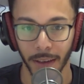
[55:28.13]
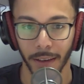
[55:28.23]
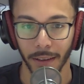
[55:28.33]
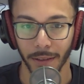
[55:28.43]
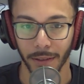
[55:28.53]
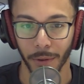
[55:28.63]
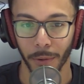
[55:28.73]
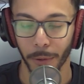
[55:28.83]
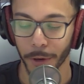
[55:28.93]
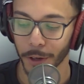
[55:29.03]
So what
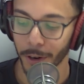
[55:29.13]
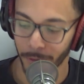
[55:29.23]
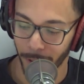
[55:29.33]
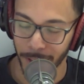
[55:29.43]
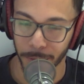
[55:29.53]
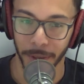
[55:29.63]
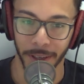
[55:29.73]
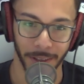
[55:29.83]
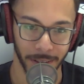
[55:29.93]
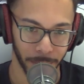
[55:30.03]
would your advice be to
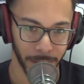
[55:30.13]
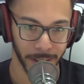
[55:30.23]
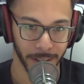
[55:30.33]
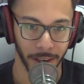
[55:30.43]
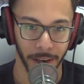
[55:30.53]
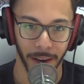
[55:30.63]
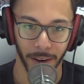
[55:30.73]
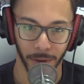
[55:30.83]
somebody sitting at home,